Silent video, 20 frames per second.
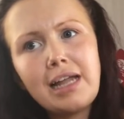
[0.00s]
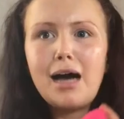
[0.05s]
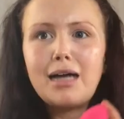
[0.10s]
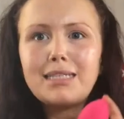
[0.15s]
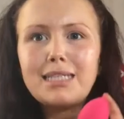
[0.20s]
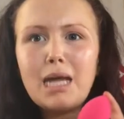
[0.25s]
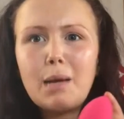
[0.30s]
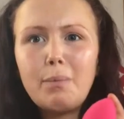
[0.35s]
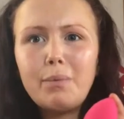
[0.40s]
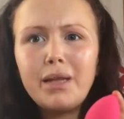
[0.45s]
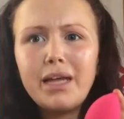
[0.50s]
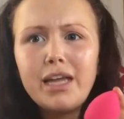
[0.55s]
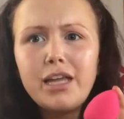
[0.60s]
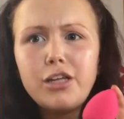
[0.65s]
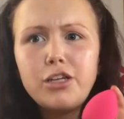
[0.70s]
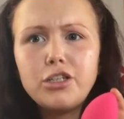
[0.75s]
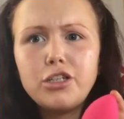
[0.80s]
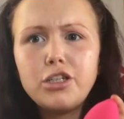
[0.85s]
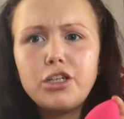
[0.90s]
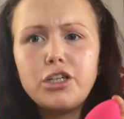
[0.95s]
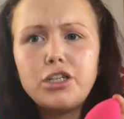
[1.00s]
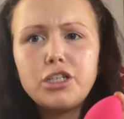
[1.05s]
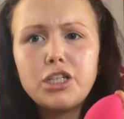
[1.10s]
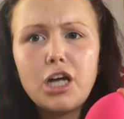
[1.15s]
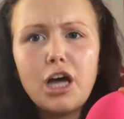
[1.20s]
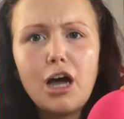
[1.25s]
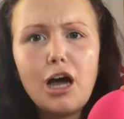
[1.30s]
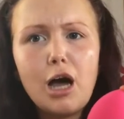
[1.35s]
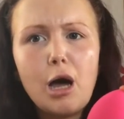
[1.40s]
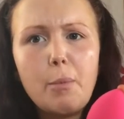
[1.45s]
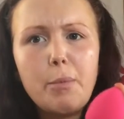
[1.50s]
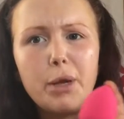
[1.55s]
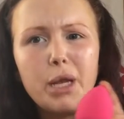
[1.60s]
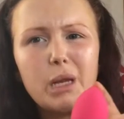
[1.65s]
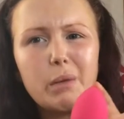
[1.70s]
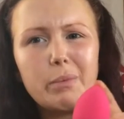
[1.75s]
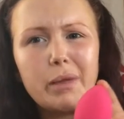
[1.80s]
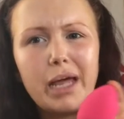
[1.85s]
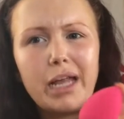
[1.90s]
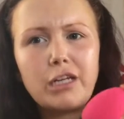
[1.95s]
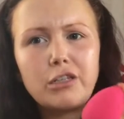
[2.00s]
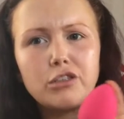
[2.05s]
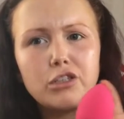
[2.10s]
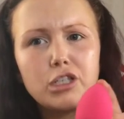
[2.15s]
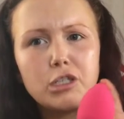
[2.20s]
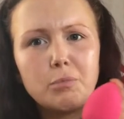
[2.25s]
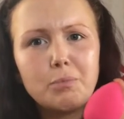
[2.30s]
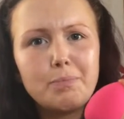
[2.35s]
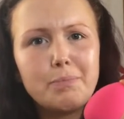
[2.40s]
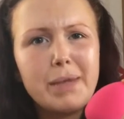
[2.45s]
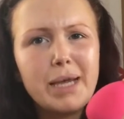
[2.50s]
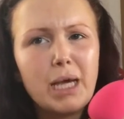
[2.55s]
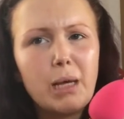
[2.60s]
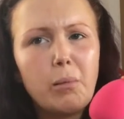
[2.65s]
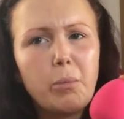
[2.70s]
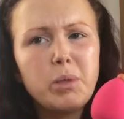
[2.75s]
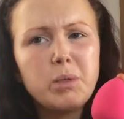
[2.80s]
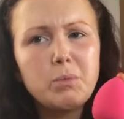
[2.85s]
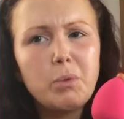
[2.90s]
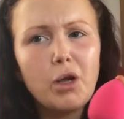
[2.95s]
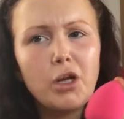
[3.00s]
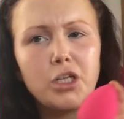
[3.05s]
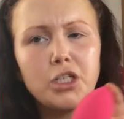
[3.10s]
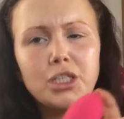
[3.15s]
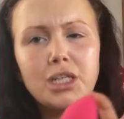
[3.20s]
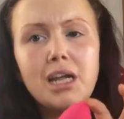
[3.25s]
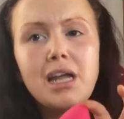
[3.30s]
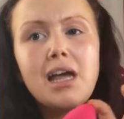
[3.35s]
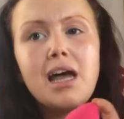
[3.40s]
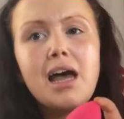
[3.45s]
I typically use a beauty blender or makeup sponge